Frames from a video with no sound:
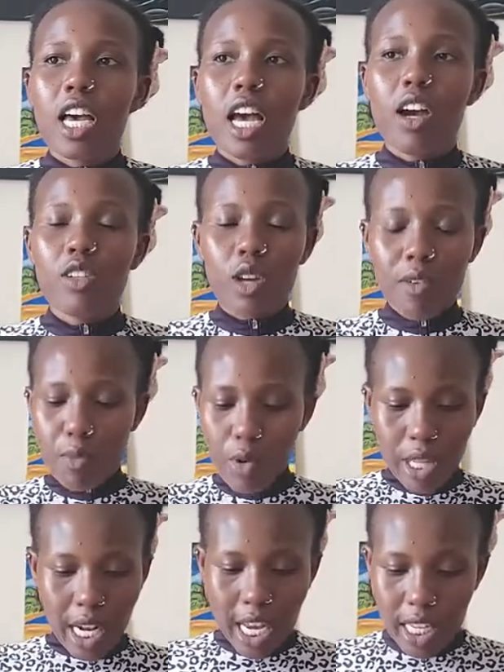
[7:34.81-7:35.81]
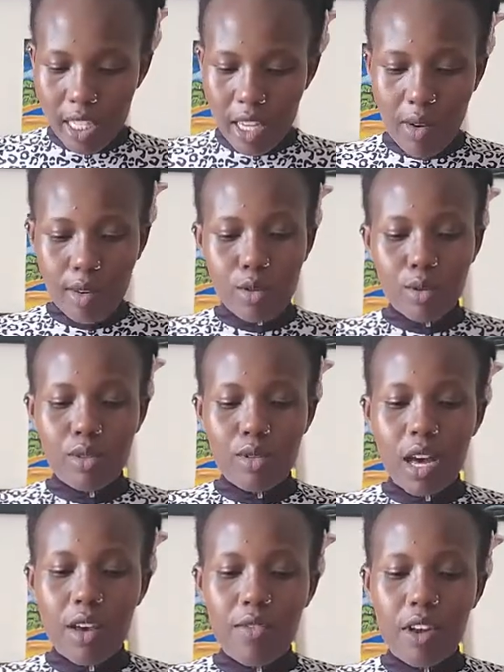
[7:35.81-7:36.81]
I want to have both lights. I want to also
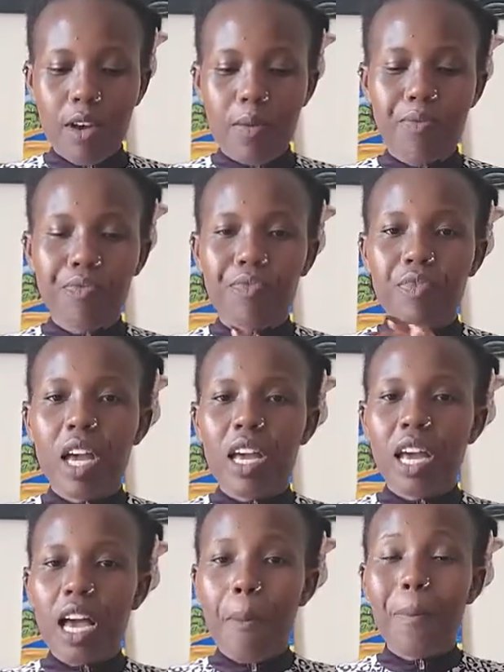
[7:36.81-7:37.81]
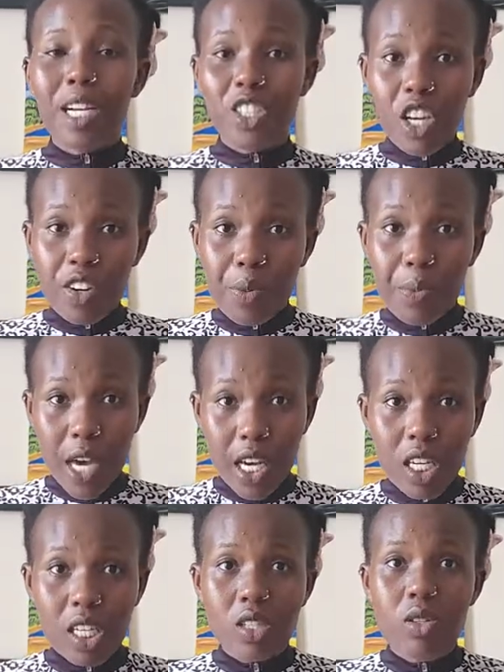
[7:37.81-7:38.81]
have a puncture repair
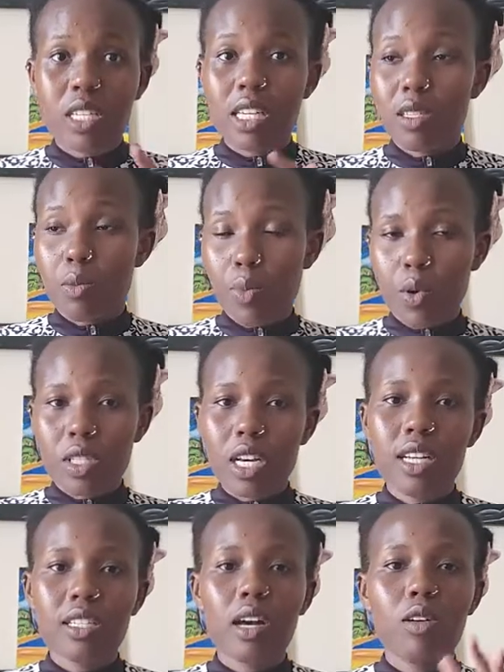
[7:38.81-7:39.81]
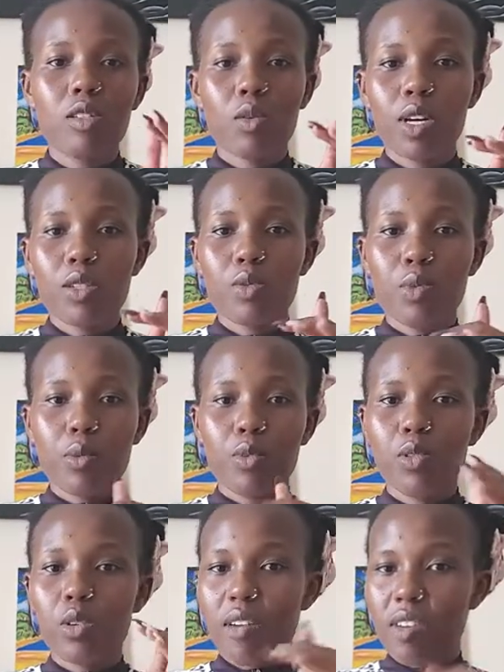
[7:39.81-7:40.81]
kit because that's important. I also want to be
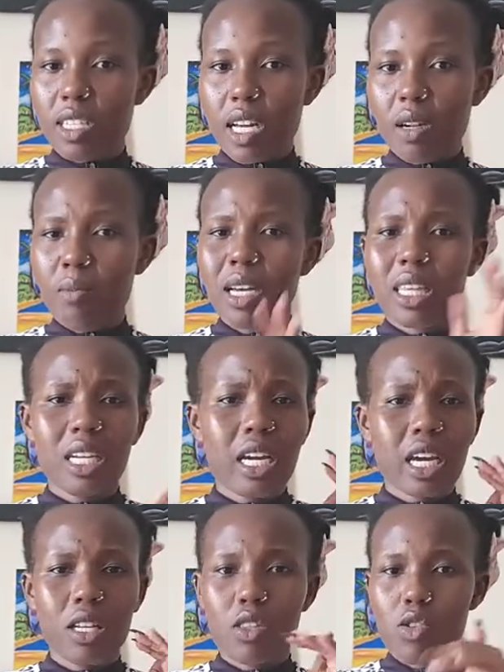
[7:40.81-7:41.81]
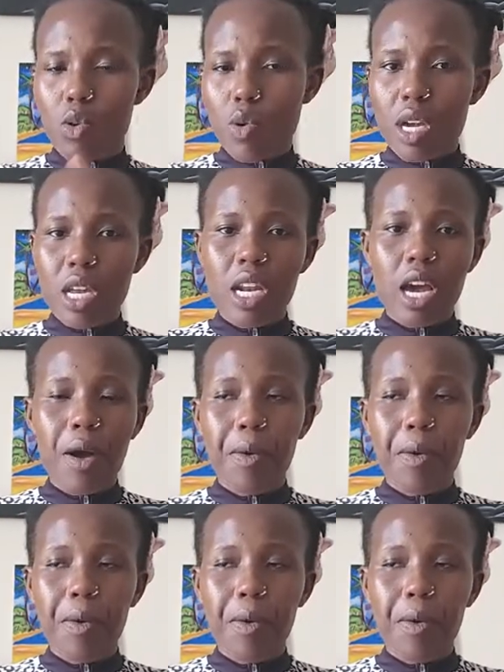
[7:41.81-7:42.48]
able to have a saddlebag that I can throw in